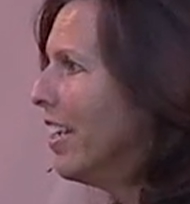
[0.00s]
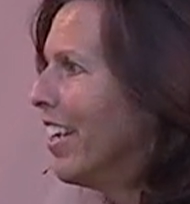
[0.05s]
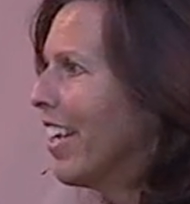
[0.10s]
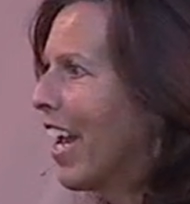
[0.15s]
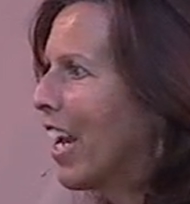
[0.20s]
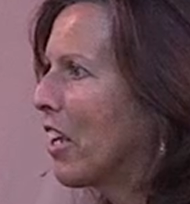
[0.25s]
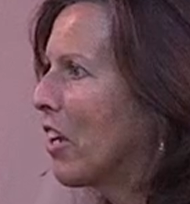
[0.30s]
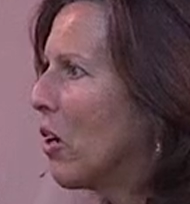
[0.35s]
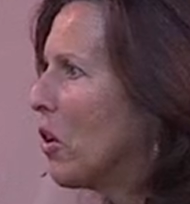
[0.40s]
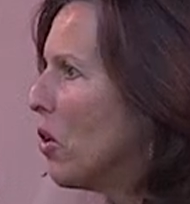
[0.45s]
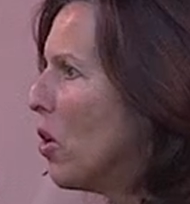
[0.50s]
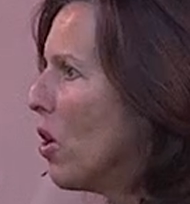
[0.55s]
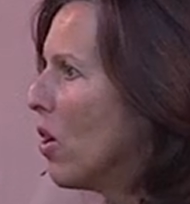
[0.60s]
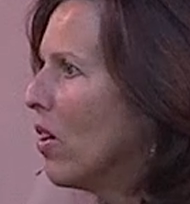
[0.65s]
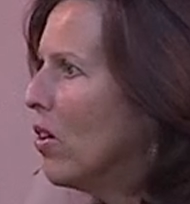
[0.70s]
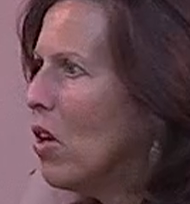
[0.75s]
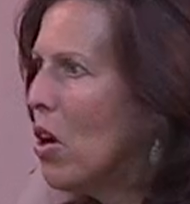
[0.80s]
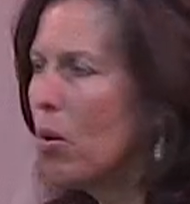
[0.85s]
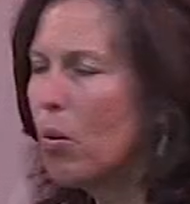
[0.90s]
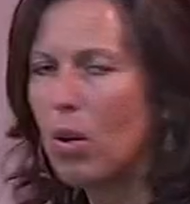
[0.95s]
You got to go know,
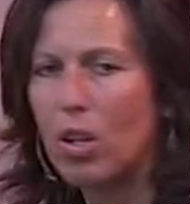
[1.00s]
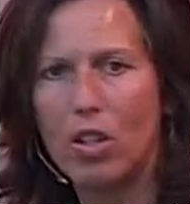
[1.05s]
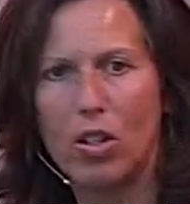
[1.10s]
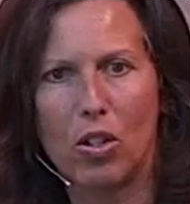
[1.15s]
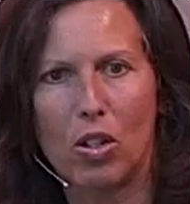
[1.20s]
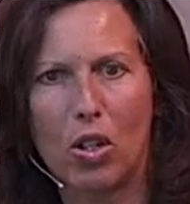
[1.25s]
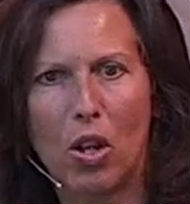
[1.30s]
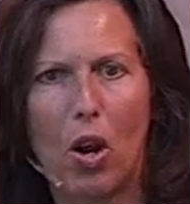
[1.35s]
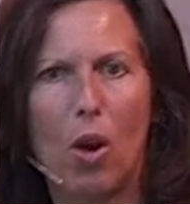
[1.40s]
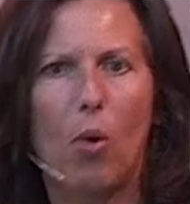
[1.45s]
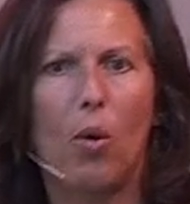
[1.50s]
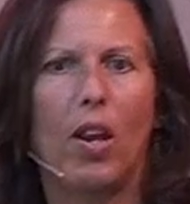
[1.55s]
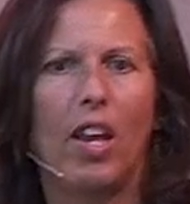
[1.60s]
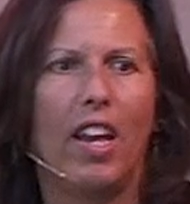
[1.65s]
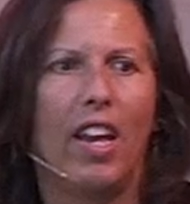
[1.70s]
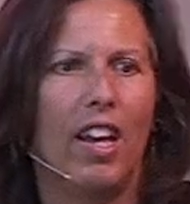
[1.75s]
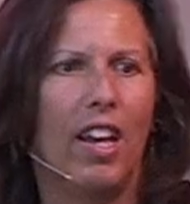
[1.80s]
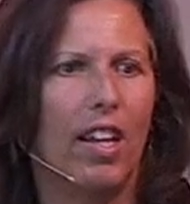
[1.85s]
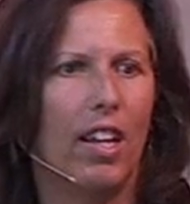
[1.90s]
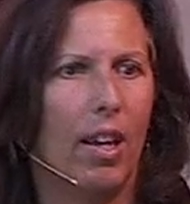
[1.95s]
know, where you're
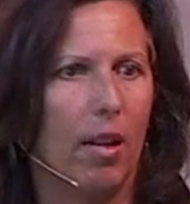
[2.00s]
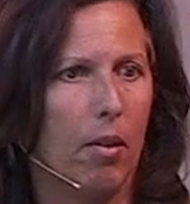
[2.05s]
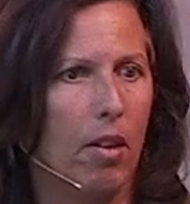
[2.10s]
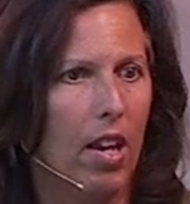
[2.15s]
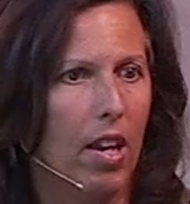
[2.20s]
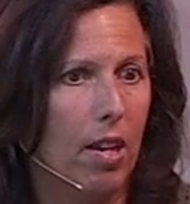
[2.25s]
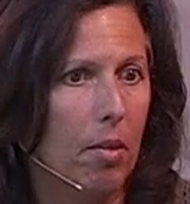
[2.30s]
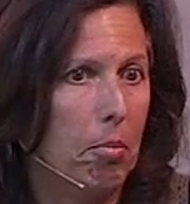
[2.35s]
going and